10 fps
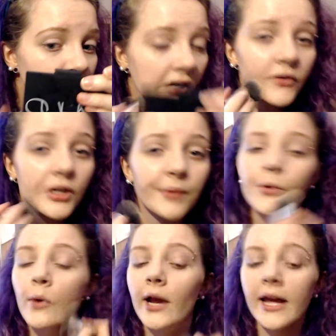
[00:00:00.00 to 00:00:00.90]
It covered
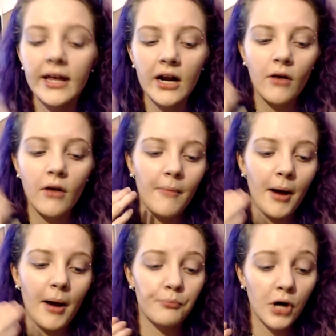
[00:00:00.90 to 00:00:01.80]
up the red on all
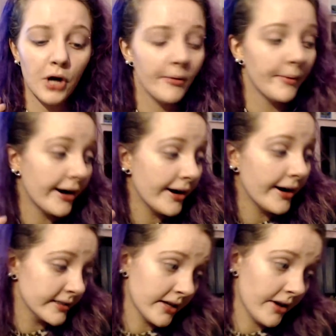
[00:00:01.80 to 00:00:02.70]
my problem
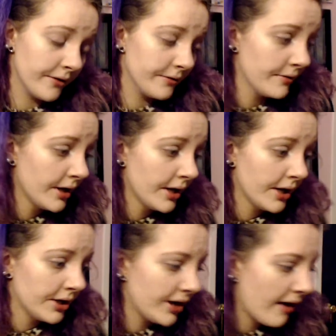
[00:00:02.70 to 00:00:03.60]
areas, so
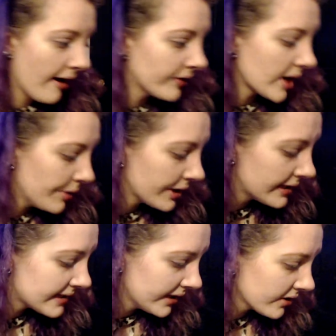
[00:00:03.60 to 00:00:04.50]
you know, after I put
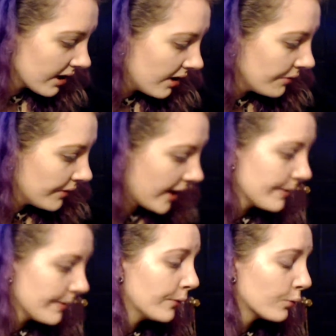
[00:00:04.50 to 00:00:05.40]
concealer on,
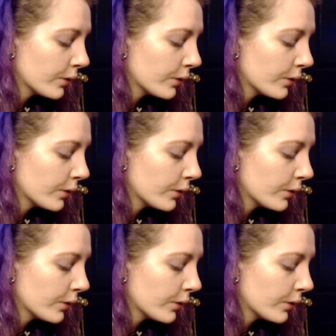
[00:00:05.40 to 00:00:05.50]
that'll be